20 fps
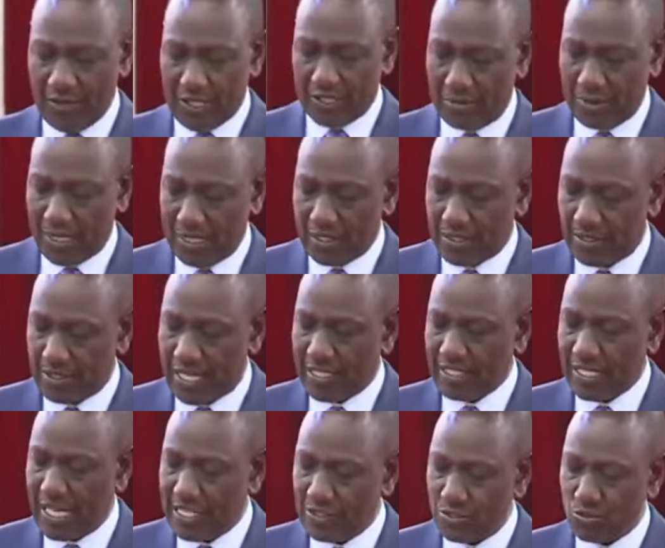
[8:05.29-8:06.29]
investment,
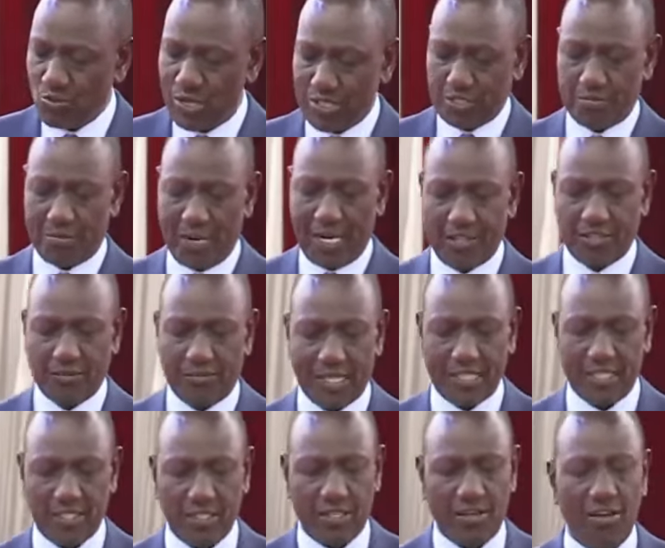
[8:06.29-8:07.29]
such as waste
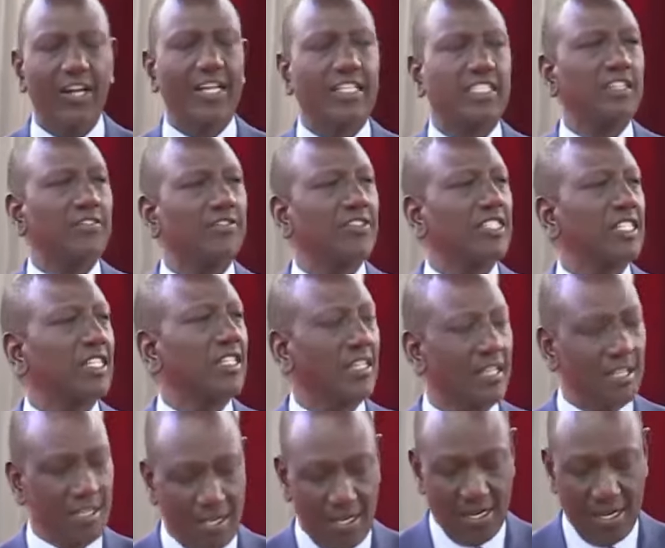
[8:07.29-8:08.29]
management,
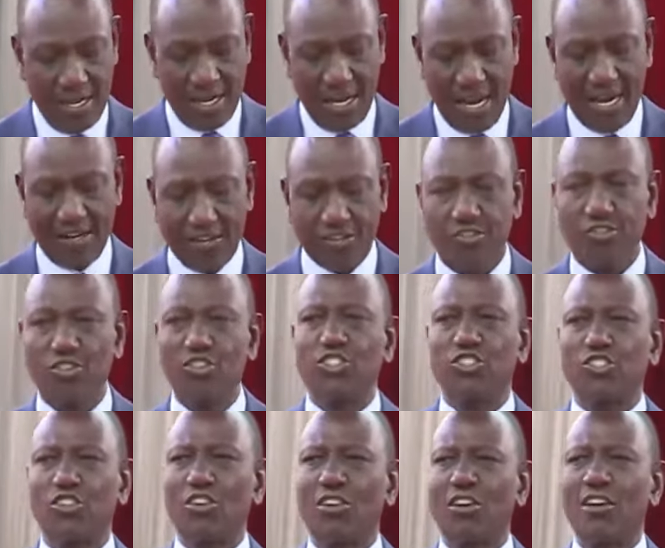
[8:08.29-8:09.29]
connectivity, and
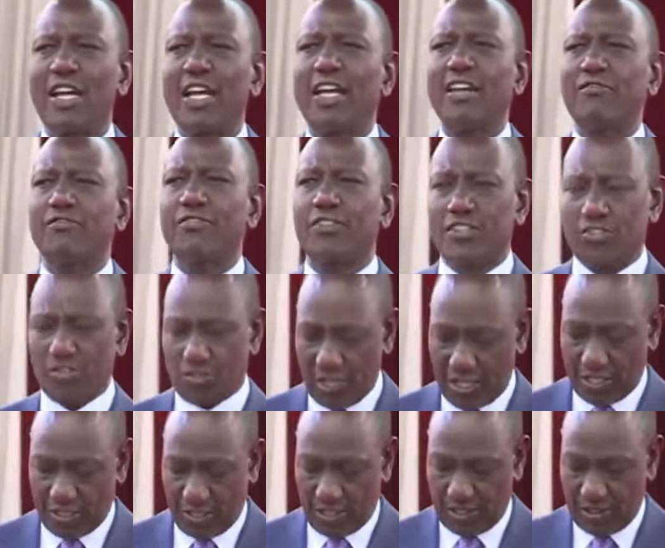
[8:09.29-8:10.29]
social
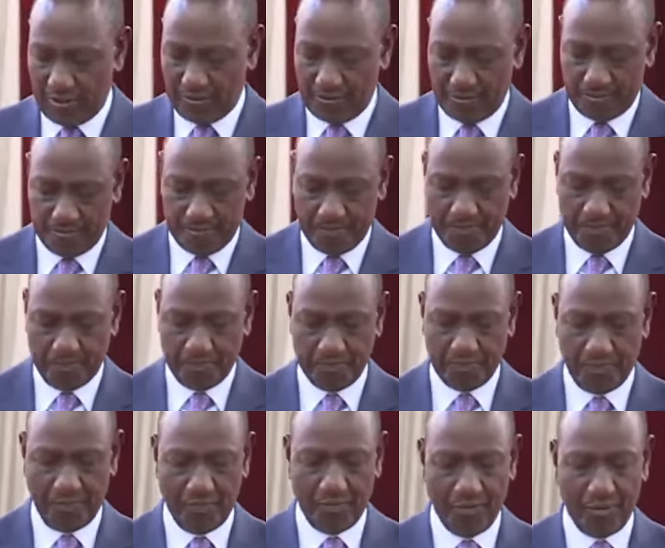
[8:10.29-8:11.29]
infrastructure.
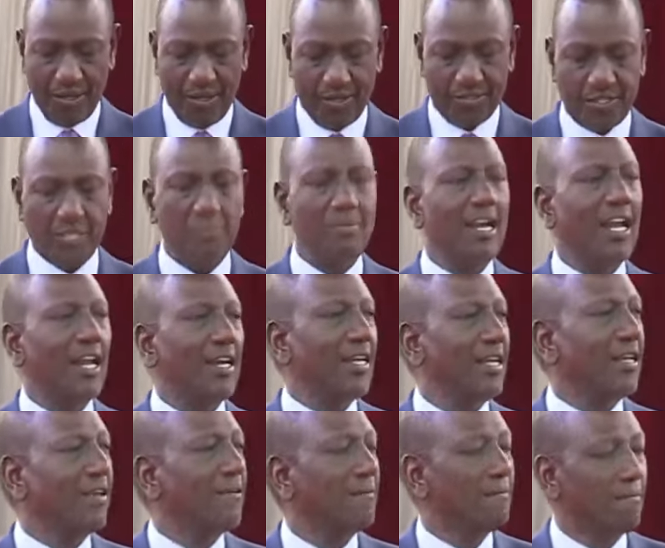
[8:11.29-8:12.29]

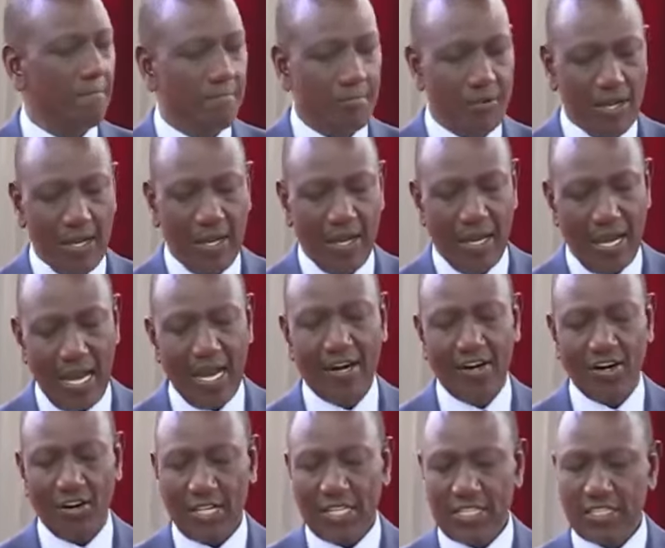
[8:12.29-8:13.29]
Similarly,
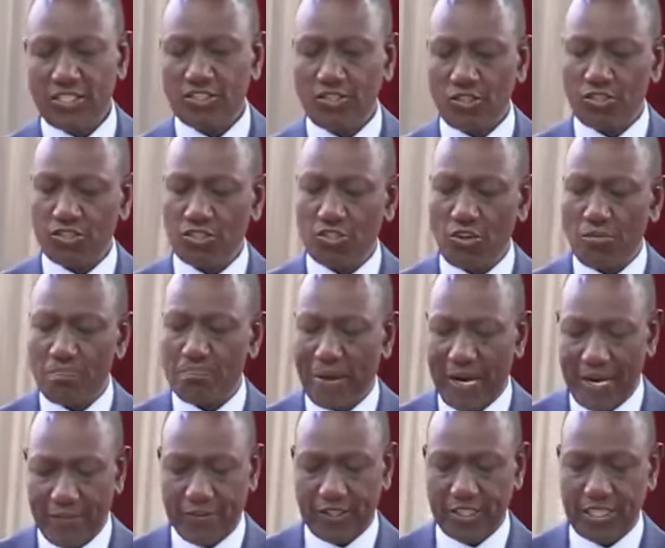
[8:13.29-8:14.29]
Eldoret is also
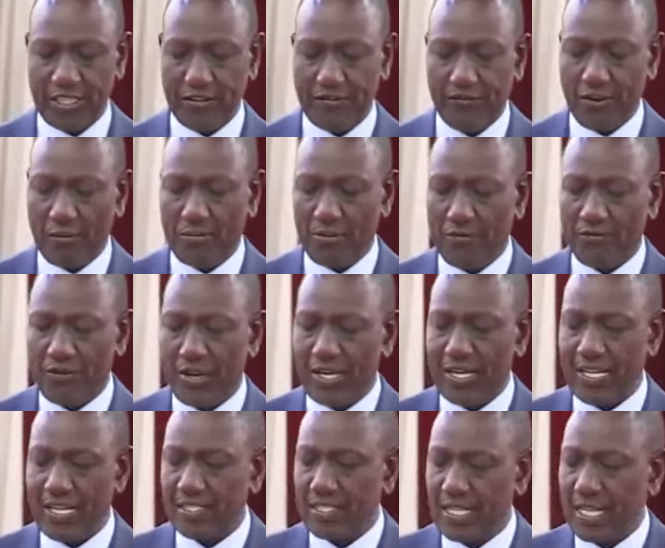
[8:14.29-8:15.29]
benefiting from the
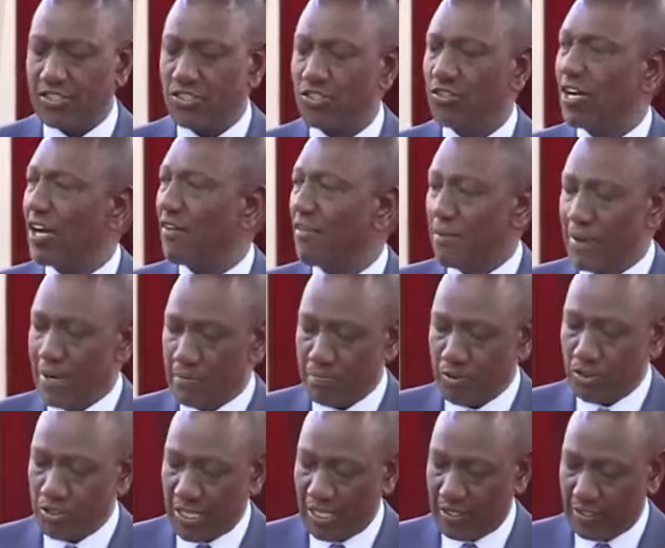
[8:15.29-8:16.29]
various national
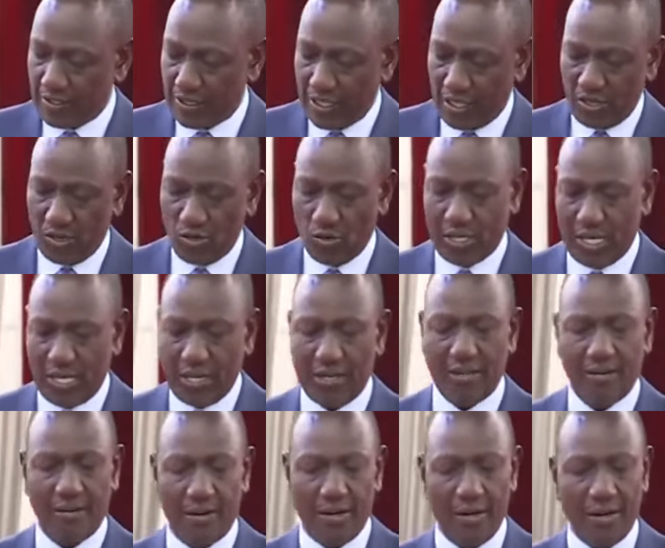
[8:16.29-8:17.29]
government projects,
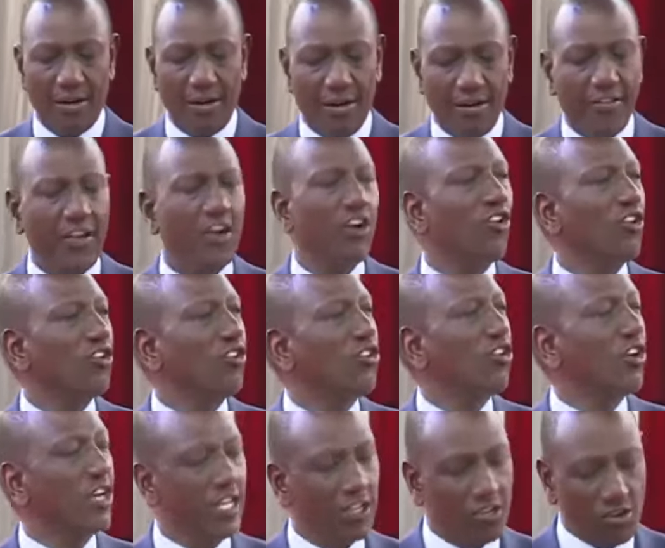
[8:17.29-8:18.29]
including the
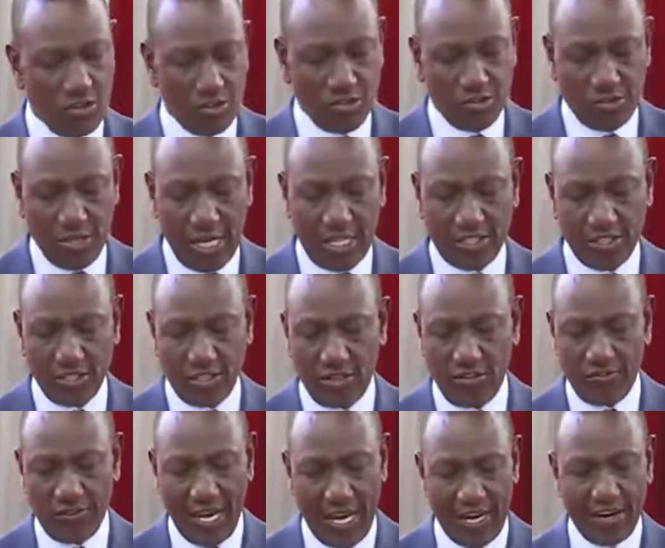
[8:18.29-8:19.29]
ongoing
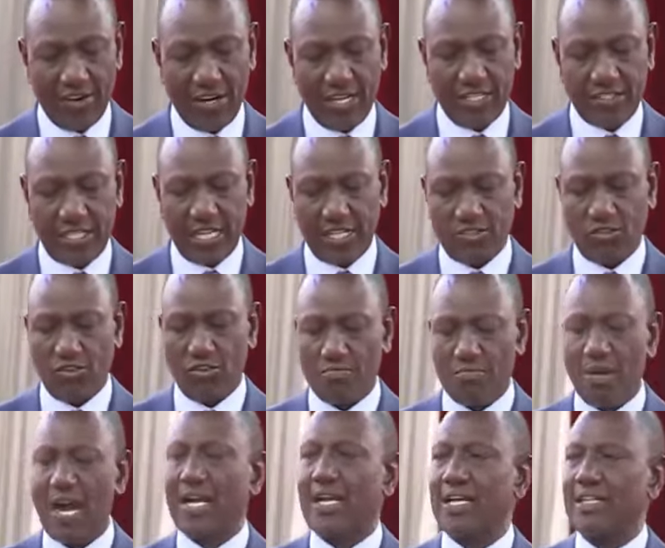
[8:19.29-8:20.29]
construction of Eldoret Central
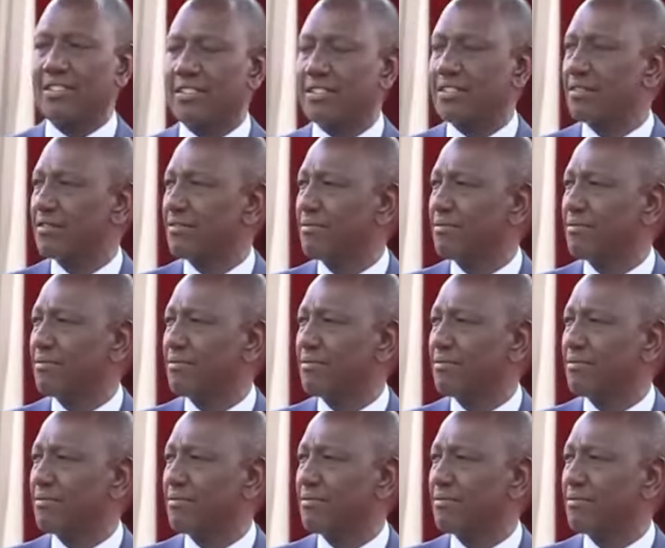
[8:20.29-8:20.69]
Market,